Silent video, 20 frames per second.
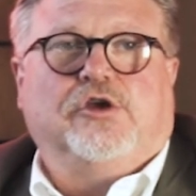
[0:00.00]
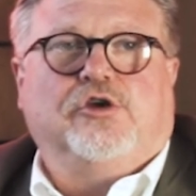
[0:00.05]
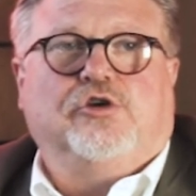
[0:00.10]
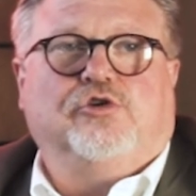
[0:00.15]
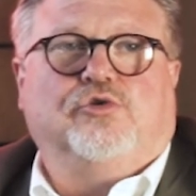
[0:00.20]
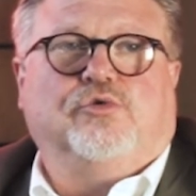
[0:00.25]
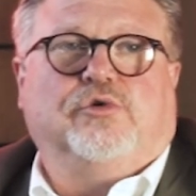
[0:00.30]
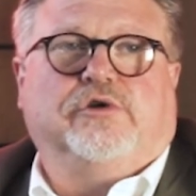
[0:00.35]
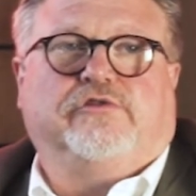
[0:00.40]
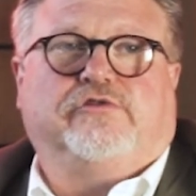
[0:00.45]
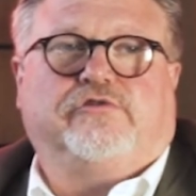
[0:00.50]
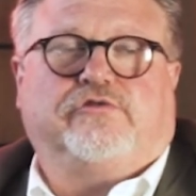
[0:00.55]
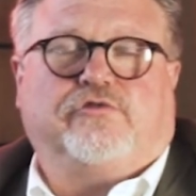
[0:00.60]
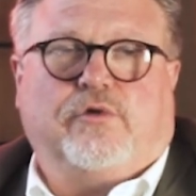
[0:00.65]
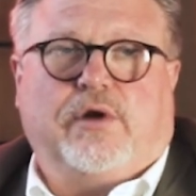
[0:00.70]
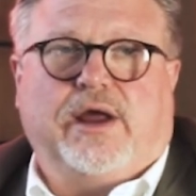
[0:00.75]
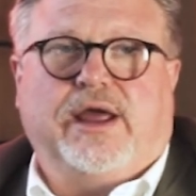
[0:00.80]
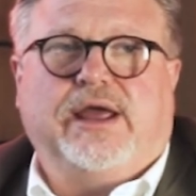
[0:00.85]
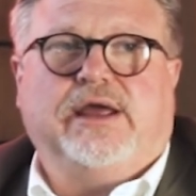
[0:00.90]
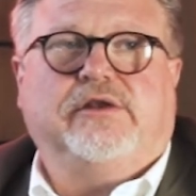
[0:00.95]
who is
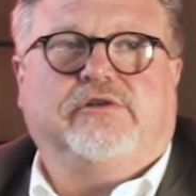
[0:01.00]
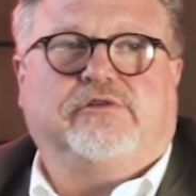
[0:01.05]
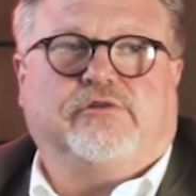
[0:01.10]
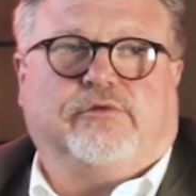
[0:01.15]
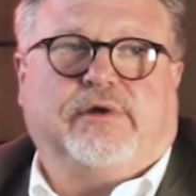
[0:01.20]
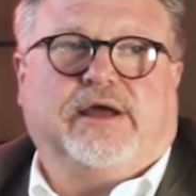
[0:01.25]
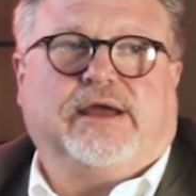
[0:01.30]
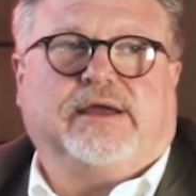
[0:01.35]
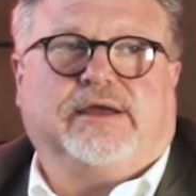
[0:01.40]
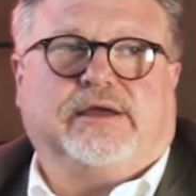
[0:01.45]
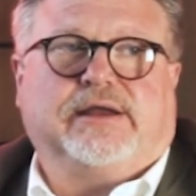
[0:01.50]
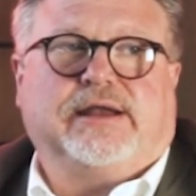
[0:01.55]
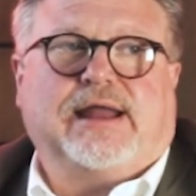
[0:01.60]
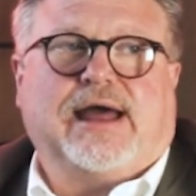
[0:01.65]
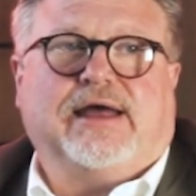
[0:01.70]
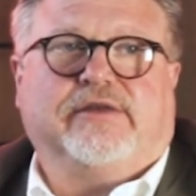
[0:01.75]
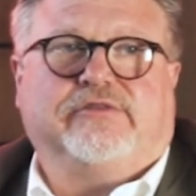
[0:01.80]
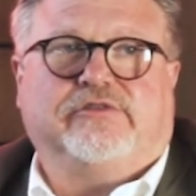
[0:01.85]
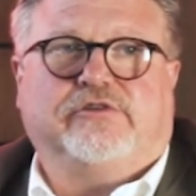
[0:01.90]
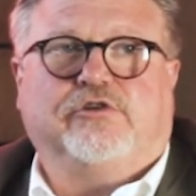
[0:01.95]
trained to
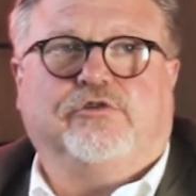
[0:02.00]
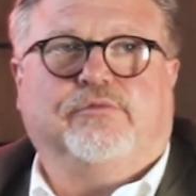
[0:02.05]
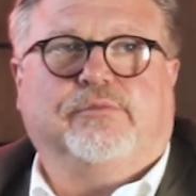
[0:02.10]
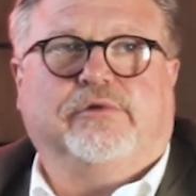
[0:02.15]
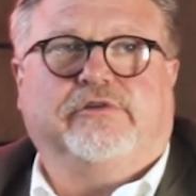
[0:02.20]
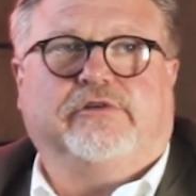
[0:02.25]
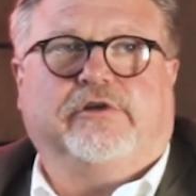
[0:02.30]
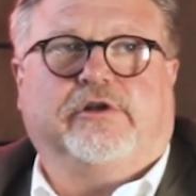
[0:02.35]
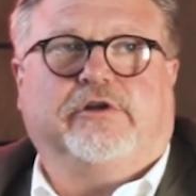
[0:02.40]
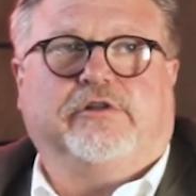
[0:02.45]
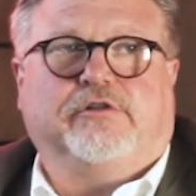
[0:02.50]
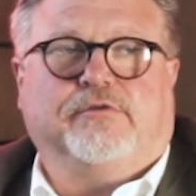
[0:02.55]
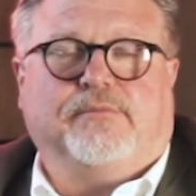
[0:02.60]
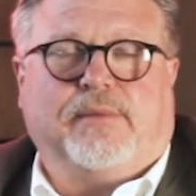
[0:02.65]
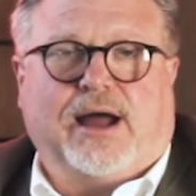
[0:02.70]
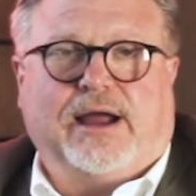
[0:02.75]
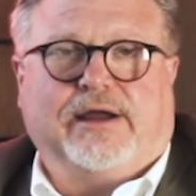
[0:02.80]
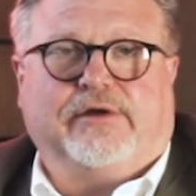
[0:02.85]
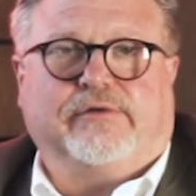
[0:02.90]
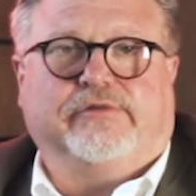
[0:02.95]
recognize tumors under the
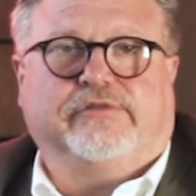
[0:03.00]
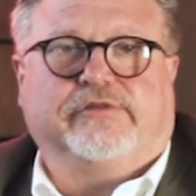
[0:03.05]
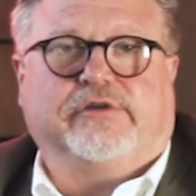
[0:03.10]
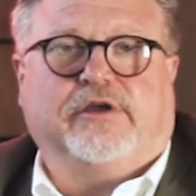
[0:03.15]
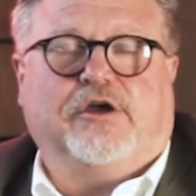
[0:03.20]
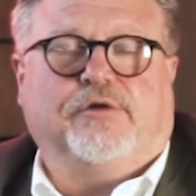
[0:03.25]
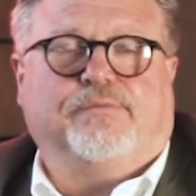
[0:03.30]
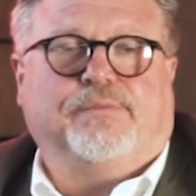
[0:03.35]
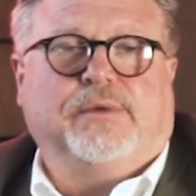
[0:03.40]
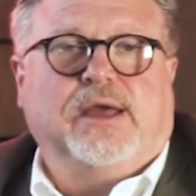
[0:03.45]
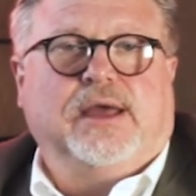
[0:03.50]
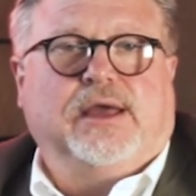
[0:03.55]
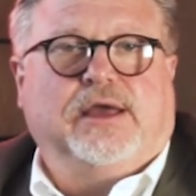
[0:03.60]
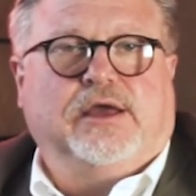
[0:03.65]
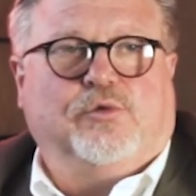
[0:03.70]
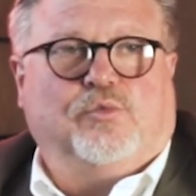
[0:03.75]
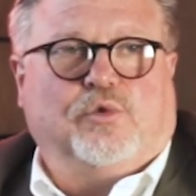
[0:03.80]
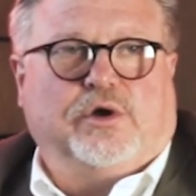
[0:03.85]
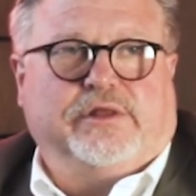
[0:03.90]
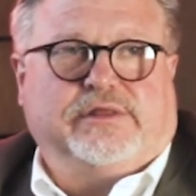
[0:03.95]
microscope
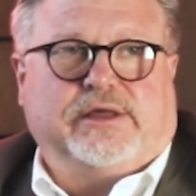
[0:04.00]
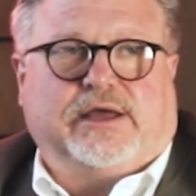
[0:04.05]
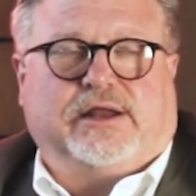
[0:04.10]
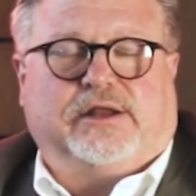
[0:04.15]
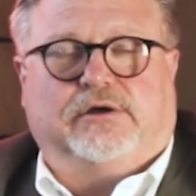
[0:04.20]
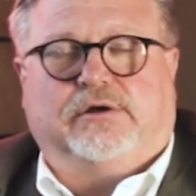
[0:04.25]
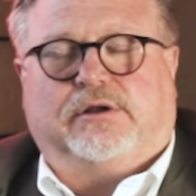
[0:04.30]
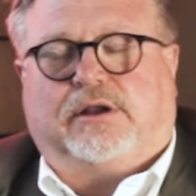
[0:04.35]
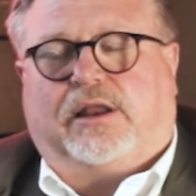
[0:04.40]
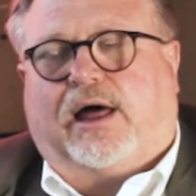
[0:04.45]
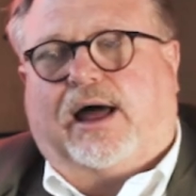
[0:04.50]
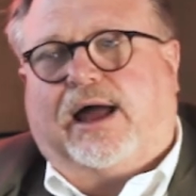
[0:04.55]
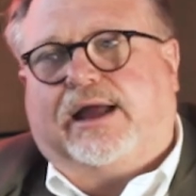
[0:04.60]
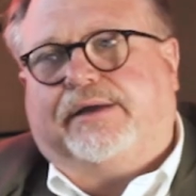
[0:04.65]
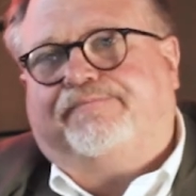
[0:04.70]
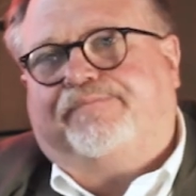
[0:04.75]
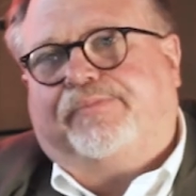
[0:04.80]
and what they look like.